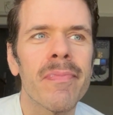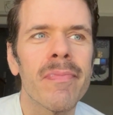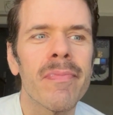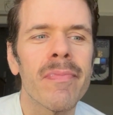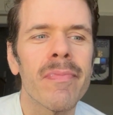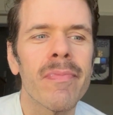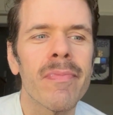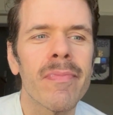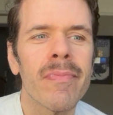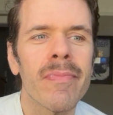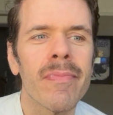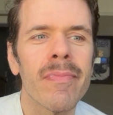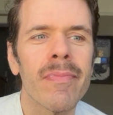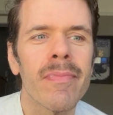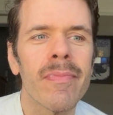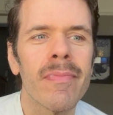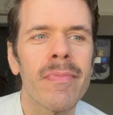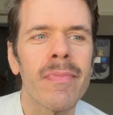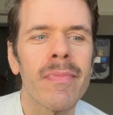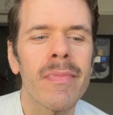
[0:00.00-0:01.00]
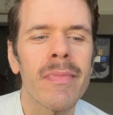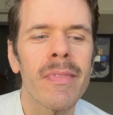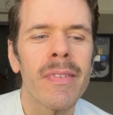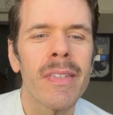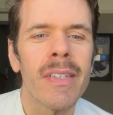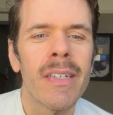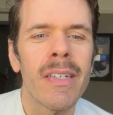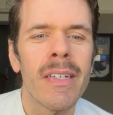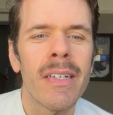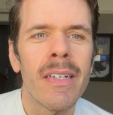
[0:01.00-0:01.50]

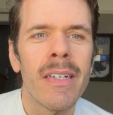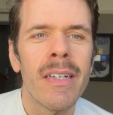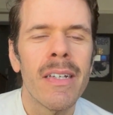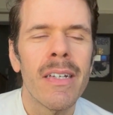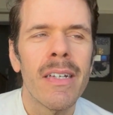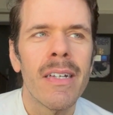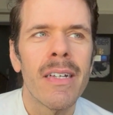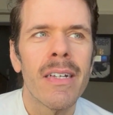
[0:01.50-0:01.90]
Nobody speaks.